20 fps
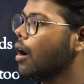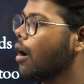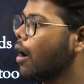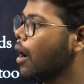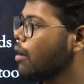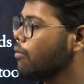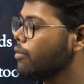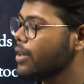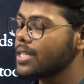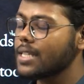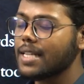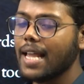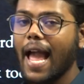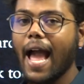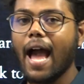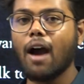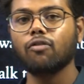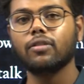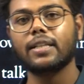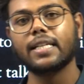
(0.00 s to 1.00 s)
always
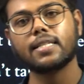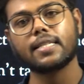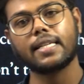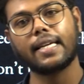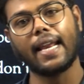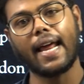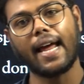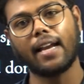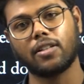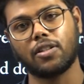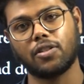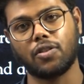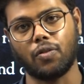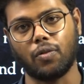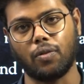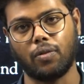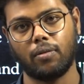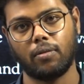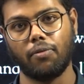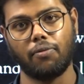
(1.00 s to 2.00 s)
have this gratitude.
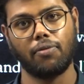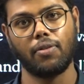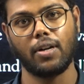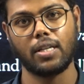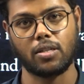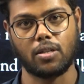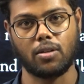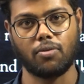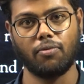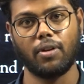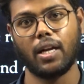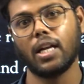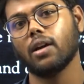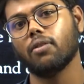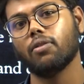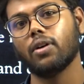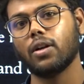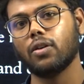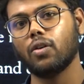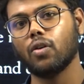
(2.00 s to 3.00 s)
First,
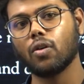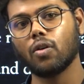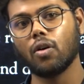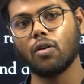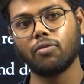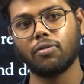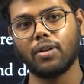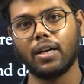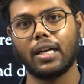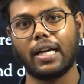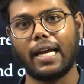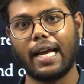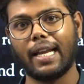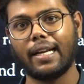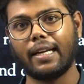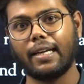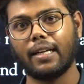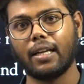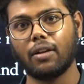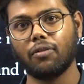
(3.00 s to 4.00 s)
whenever you go for an
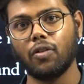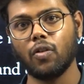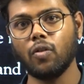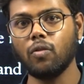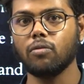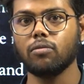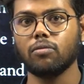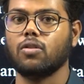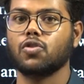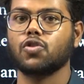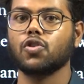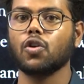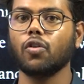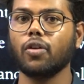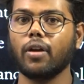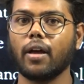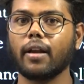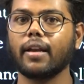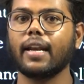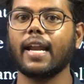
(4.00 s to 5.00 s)
interview, show
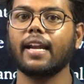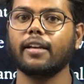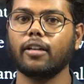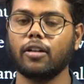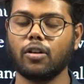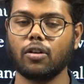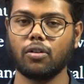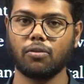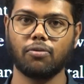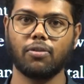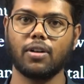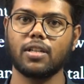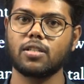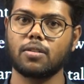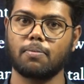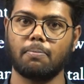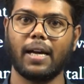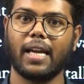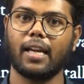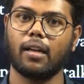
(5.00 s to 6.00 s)
your gratitude
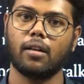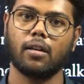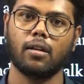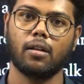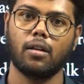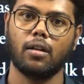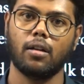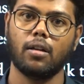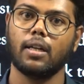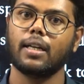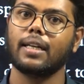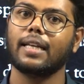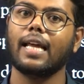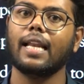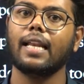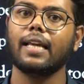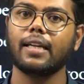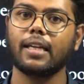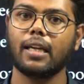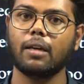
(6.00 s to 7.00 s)
first by
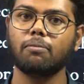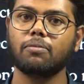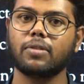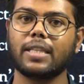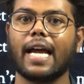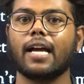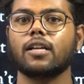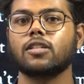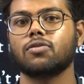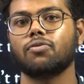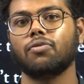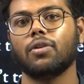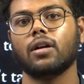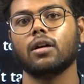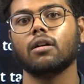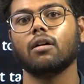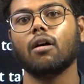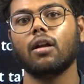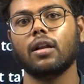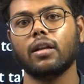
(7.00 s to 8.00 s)
telling him thanks for
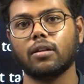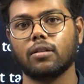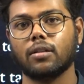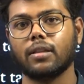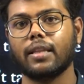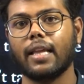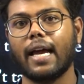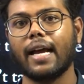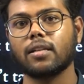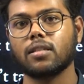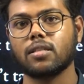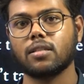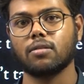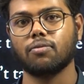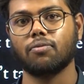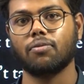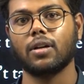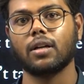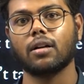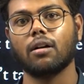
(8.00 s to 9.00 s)
calling
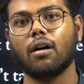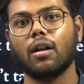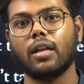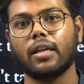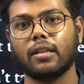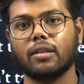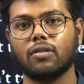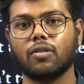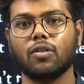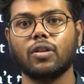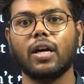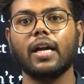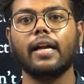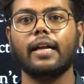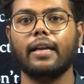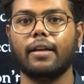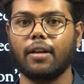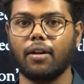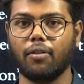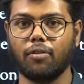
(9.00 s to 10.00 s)
to the
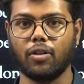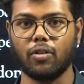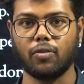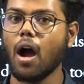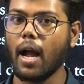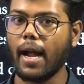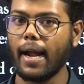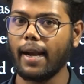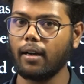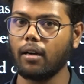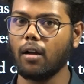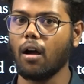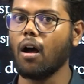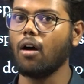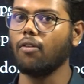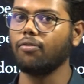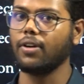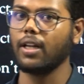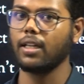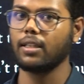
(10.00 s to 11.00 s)
interview. And
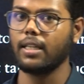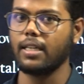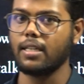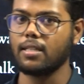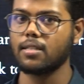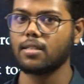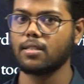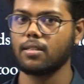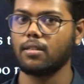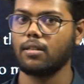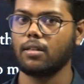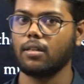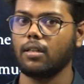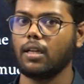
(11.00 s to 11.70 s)
after this,